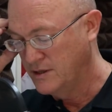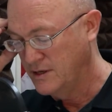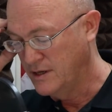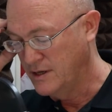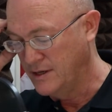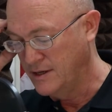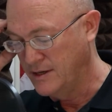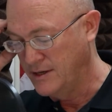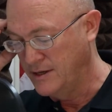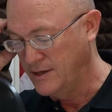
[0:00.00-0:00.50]

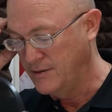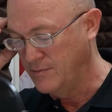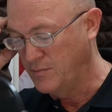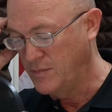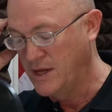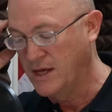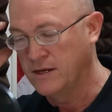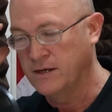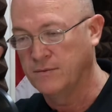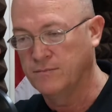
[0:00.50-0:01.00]

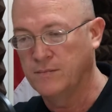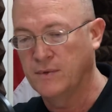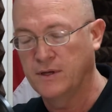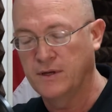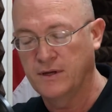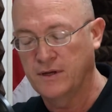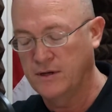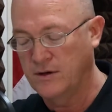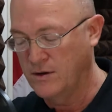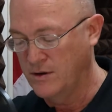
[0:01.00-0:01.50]
And
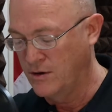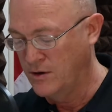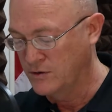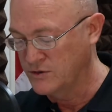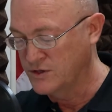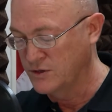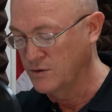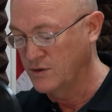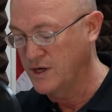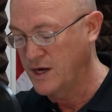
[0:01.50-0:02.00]

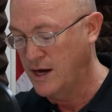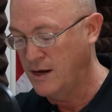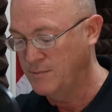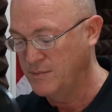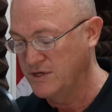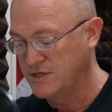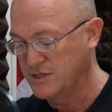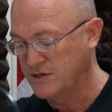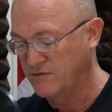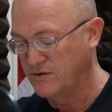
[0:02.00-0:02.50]
also
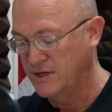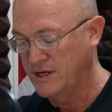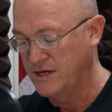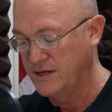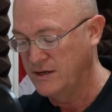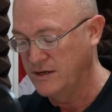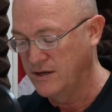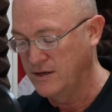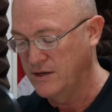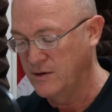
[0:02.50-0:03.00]
copies of
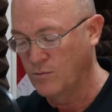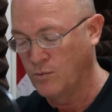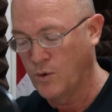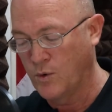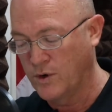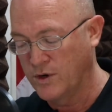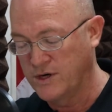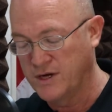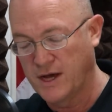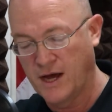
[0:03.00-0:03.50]
any
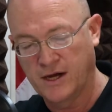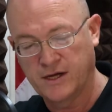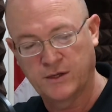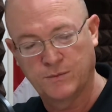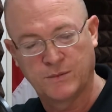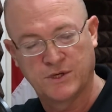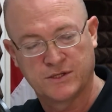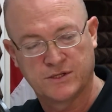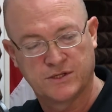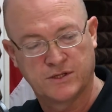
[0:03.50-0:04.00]
important
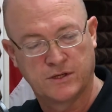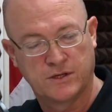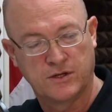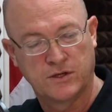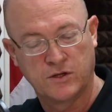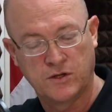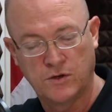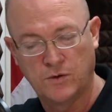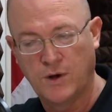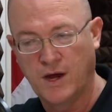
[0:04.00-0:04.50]
documents that
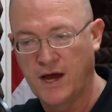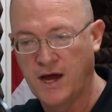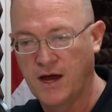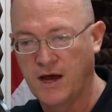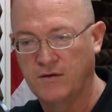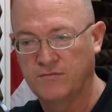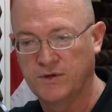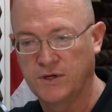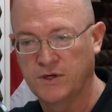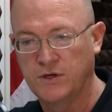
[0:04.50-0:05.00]
you
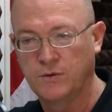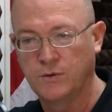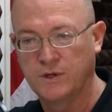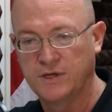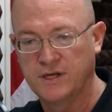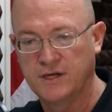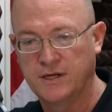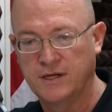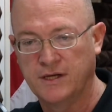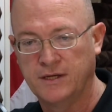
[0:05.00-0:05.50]
have that you
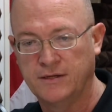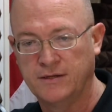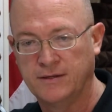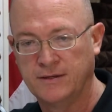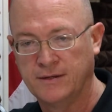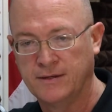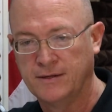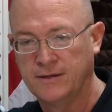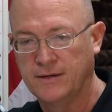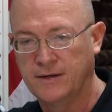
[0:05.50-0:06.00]
would need
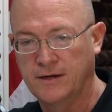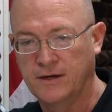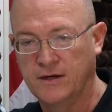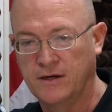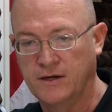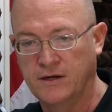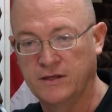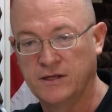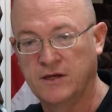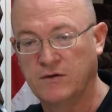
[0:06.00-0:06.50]

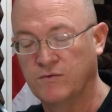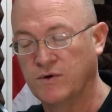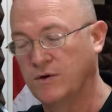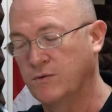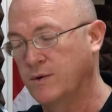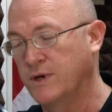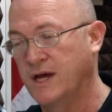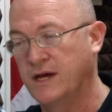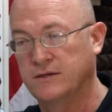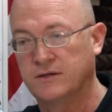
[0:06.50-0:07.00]
in the event
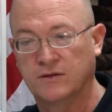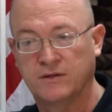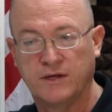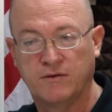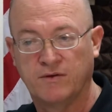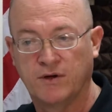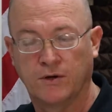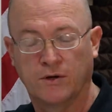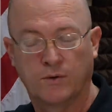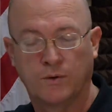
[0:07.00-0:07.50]
we had to leave here